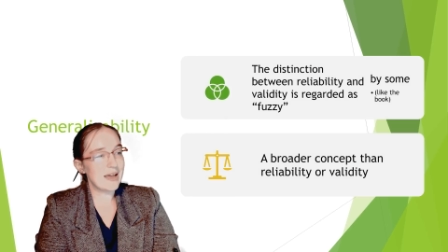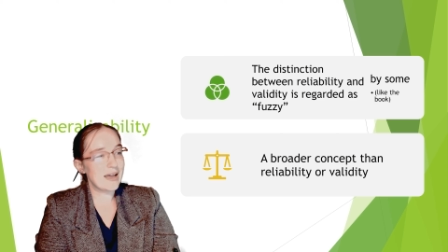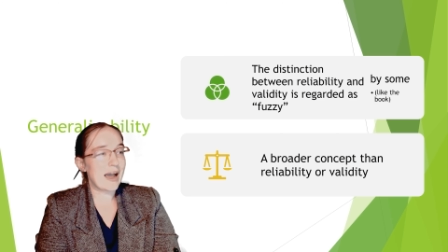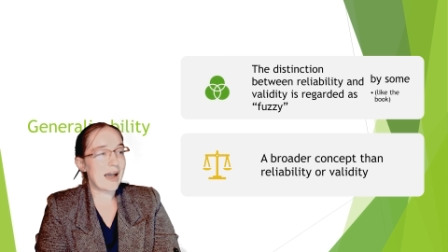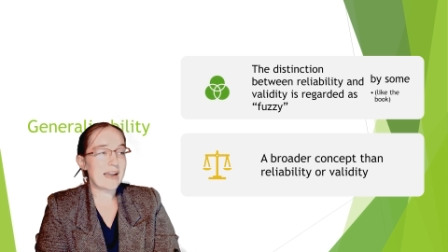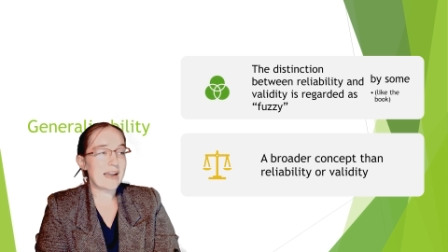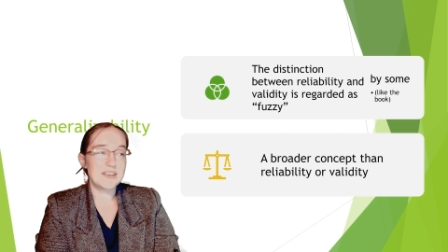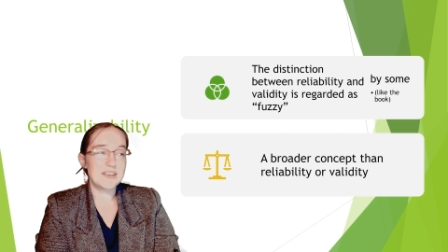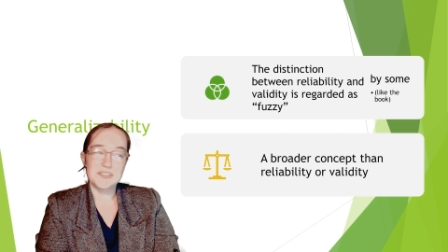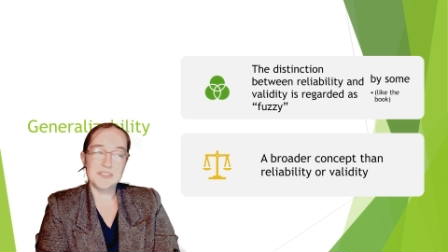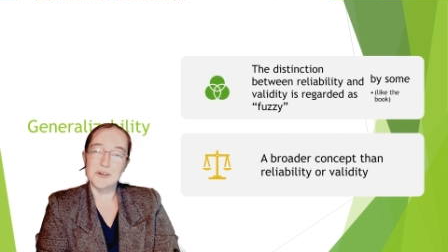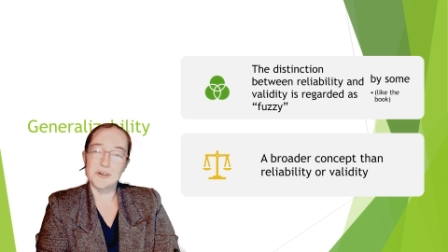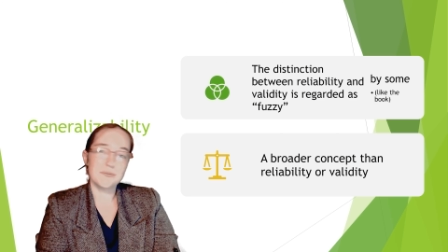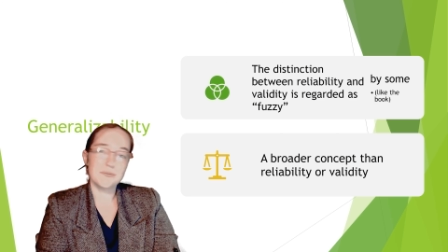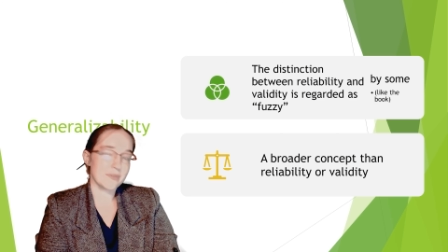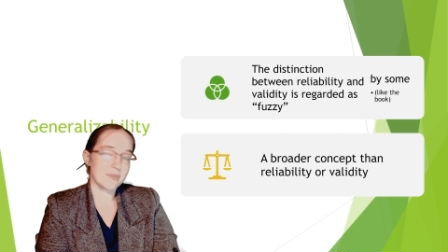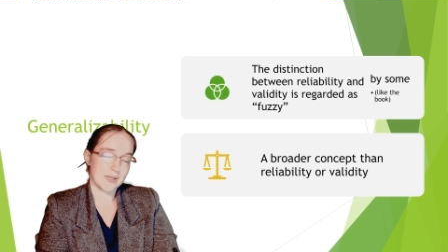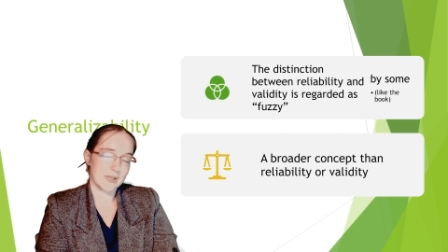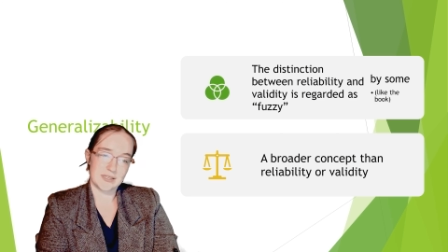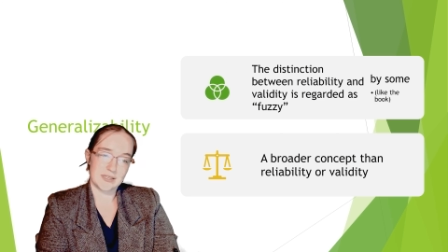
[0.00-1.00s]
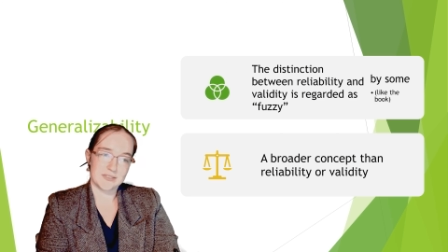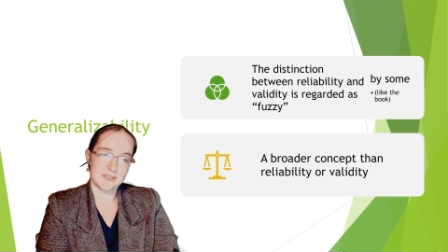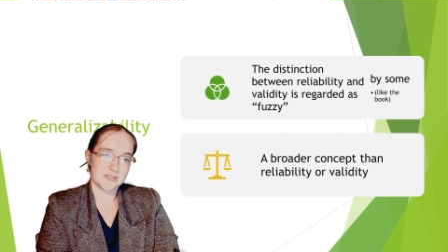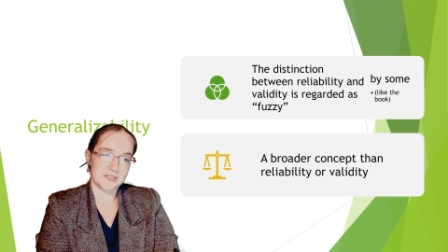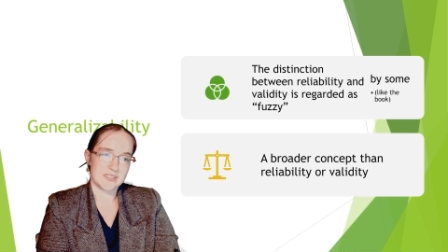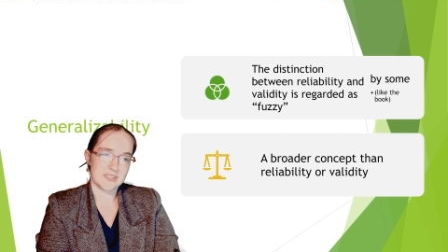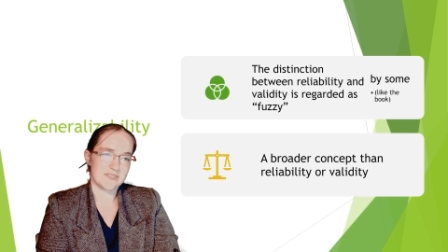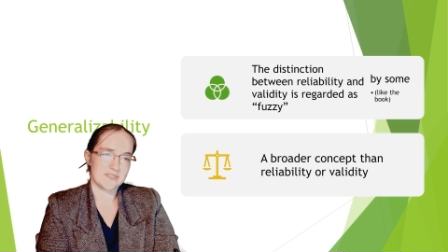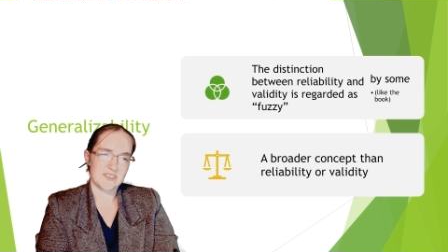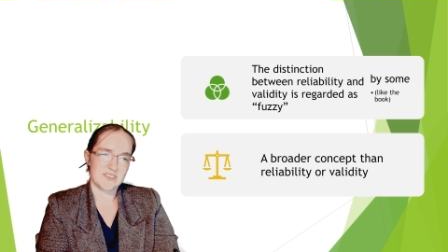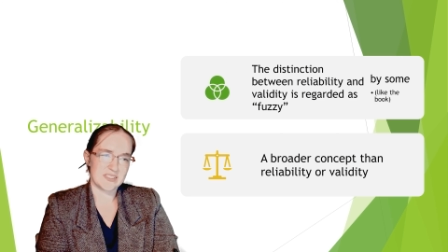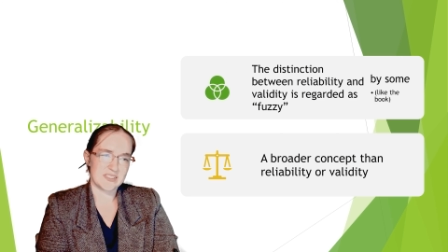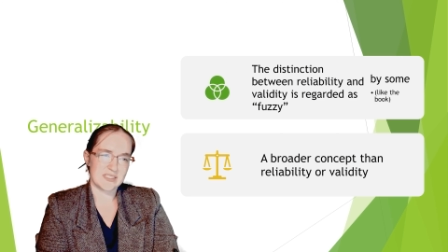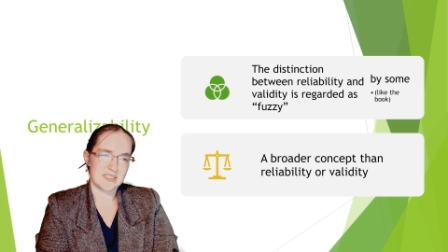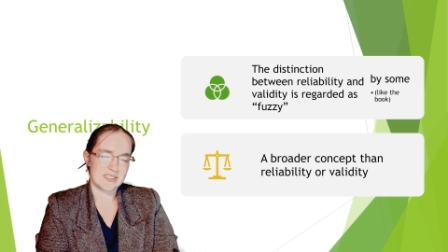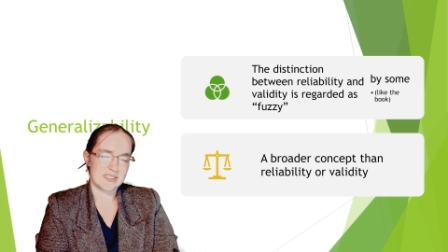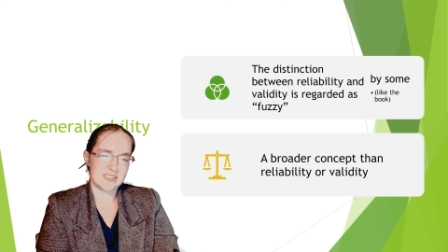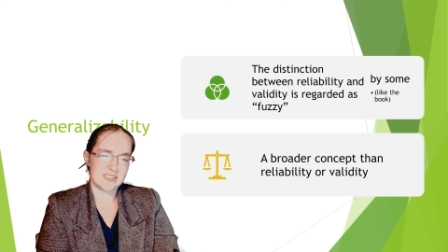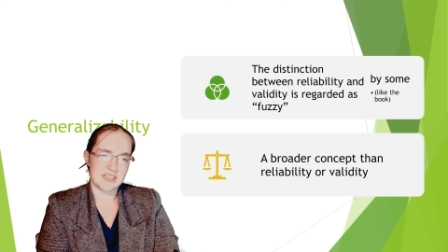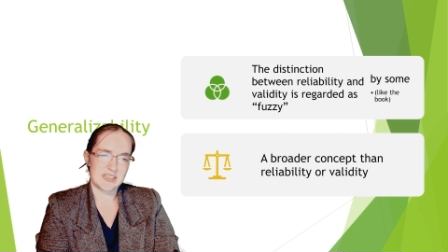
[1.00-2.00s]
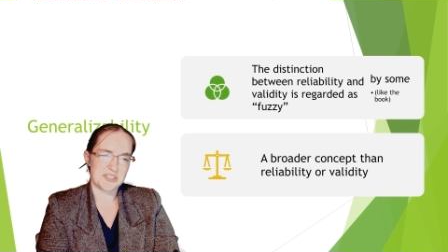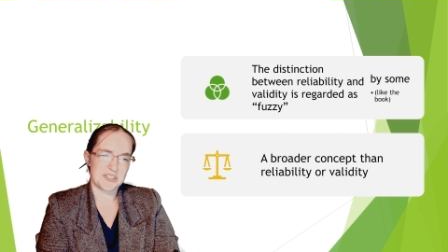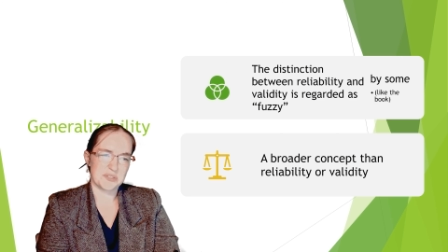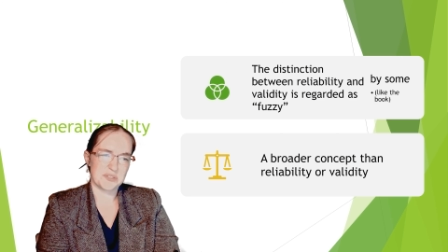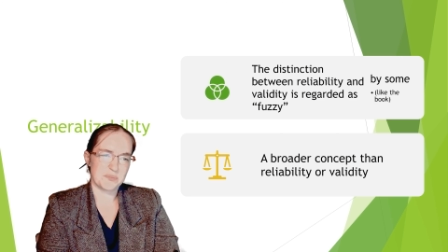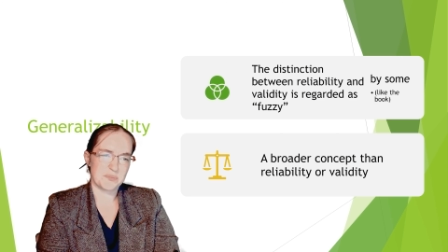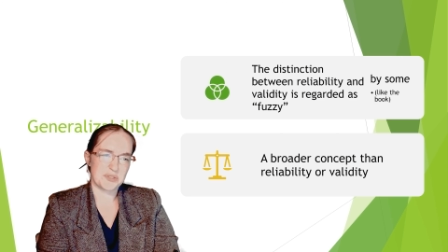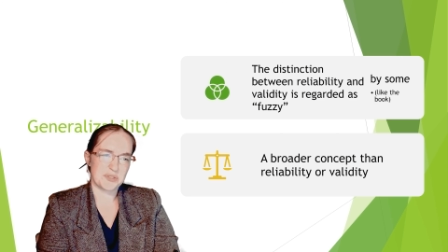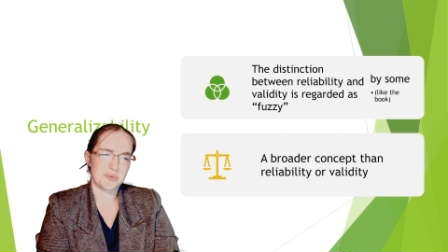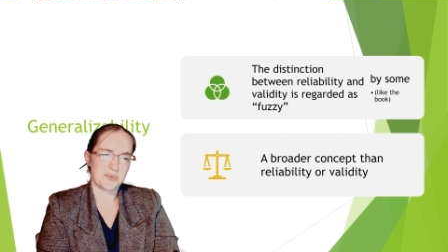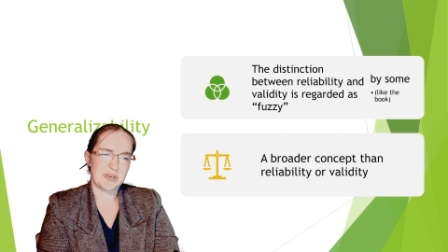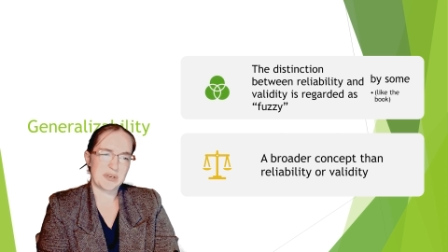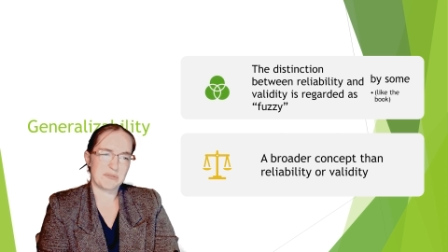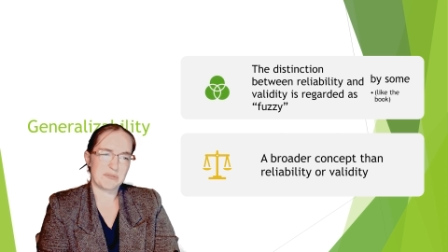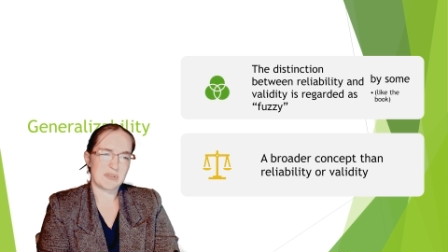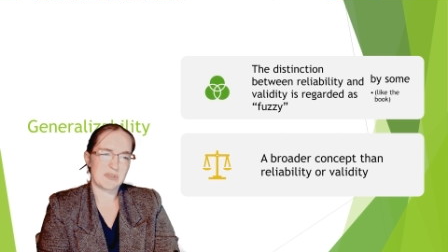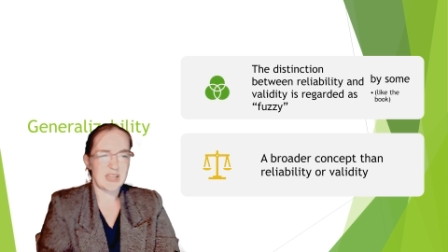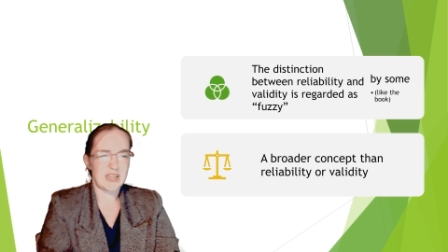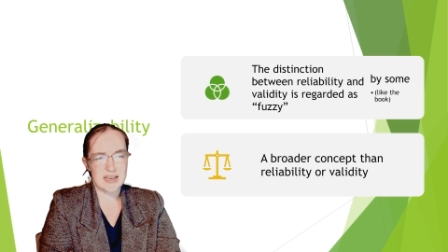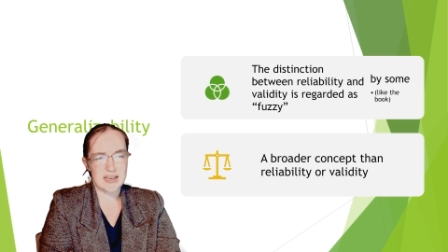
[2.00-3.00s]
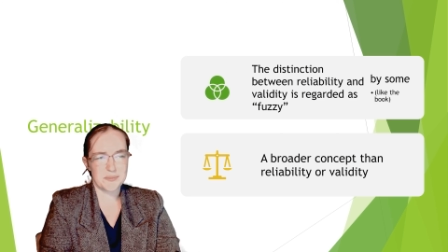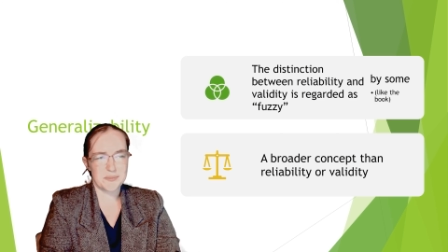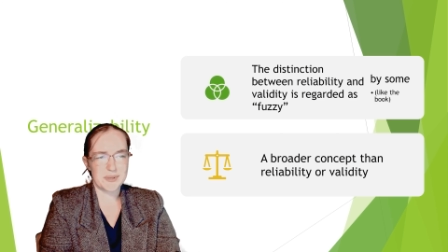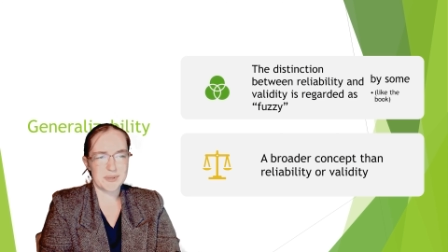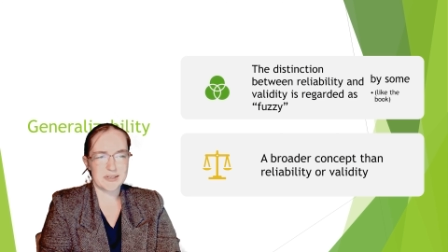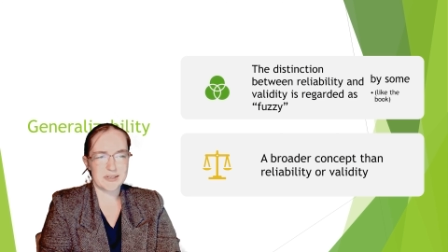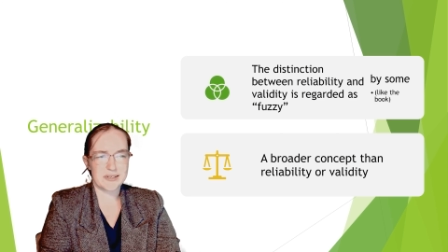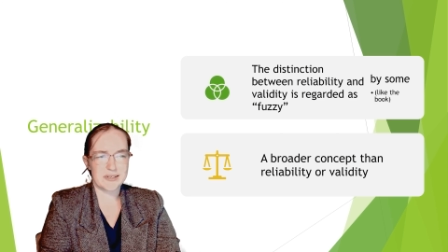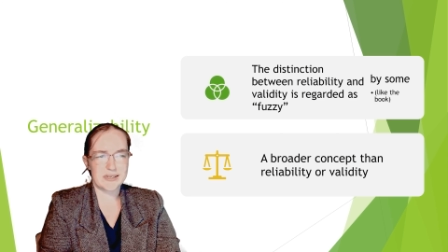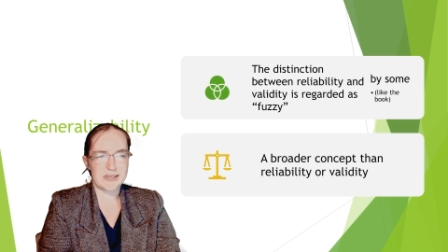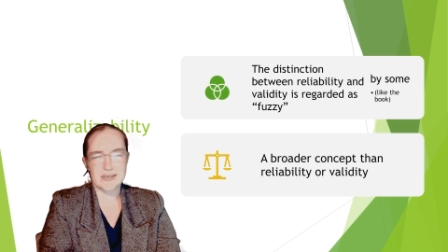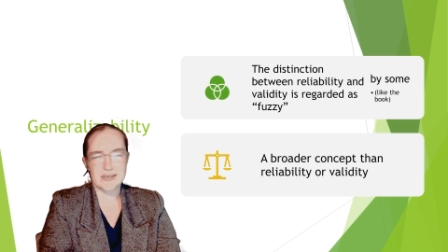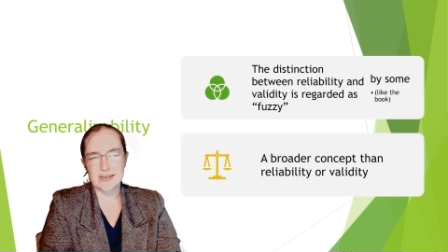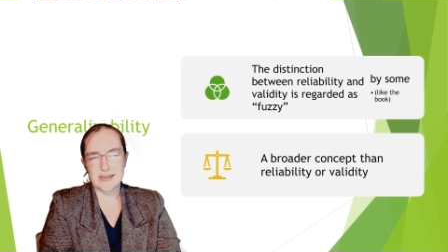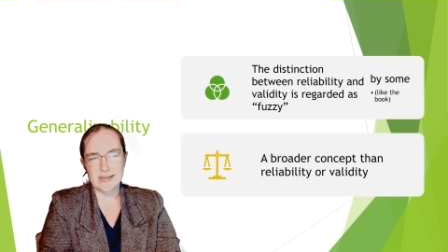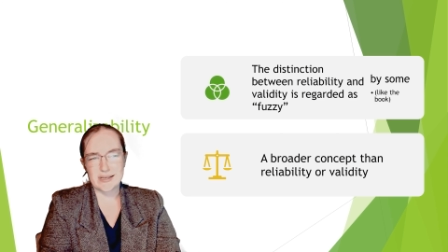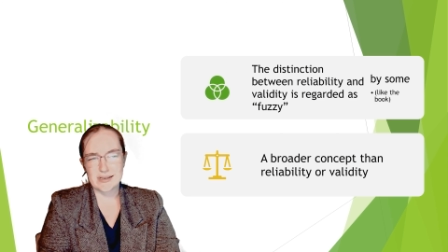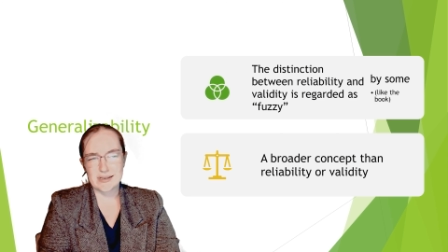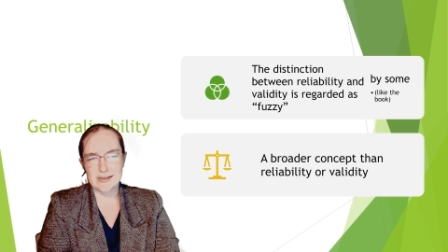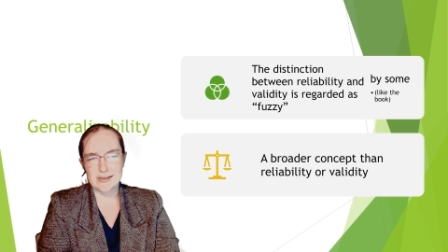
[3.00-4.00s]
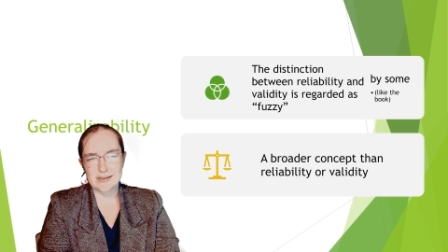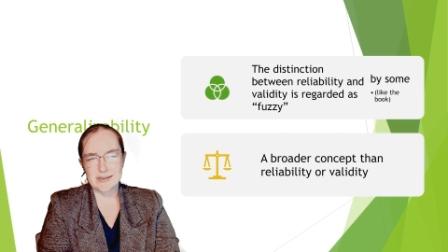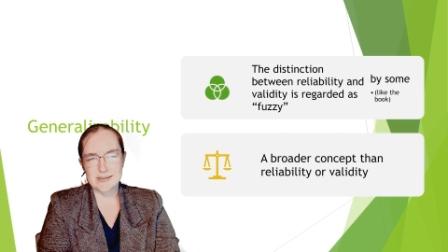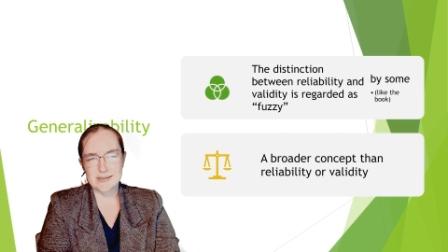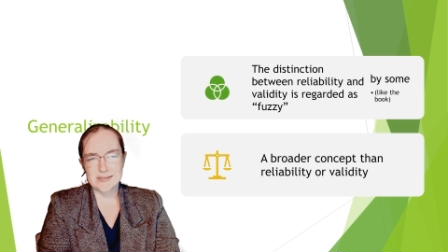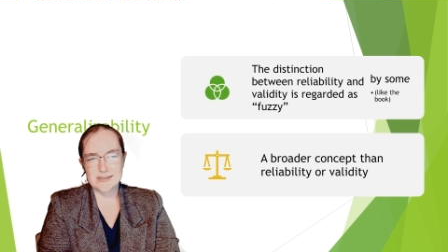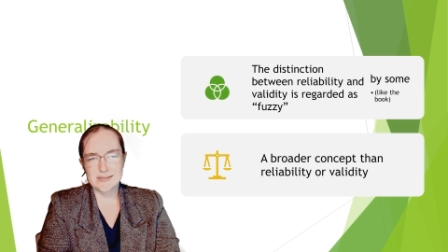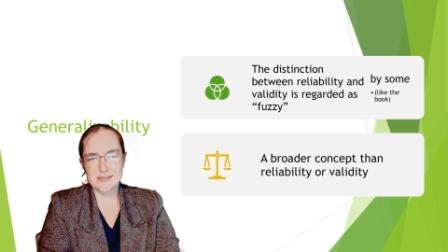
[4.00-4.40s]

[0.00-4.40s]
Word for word: I don't think there's this fuzzy distinction between reliability and